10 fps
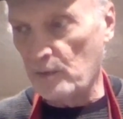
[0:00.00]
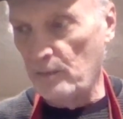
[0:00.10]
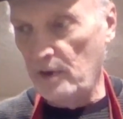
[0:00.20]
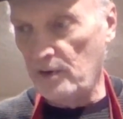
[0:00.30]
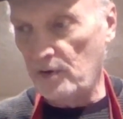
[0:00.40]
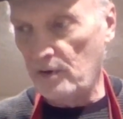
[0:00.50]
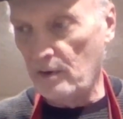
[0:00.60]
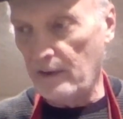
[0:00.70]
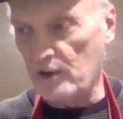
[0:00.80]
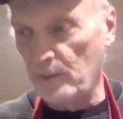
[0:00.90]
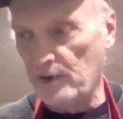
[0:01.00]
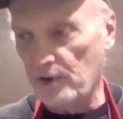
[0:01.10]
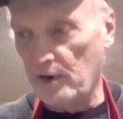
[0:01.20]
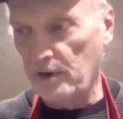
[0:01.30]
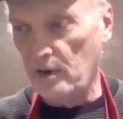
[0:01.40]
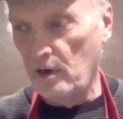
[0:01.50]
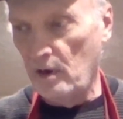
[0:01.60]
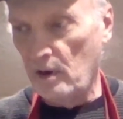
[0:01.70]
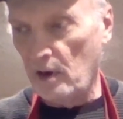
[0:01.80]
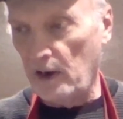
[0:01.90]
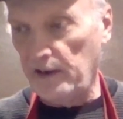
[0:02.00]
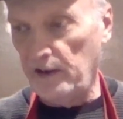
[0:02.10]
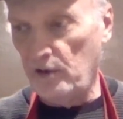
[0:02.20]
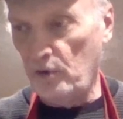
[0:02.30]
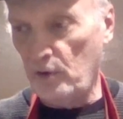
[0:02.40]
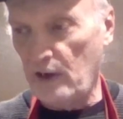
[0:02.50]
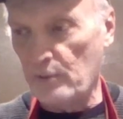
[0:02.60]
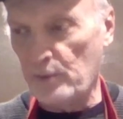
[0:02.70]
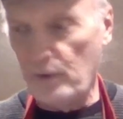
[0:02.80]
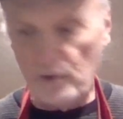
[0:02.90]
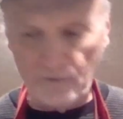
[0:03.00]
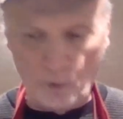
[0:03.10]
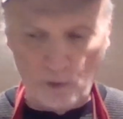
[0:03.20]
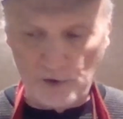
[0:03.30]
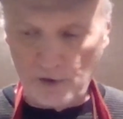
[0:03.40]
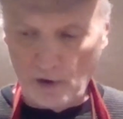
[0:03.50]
says minced, that's a minced onion. I need 2 tablespoons of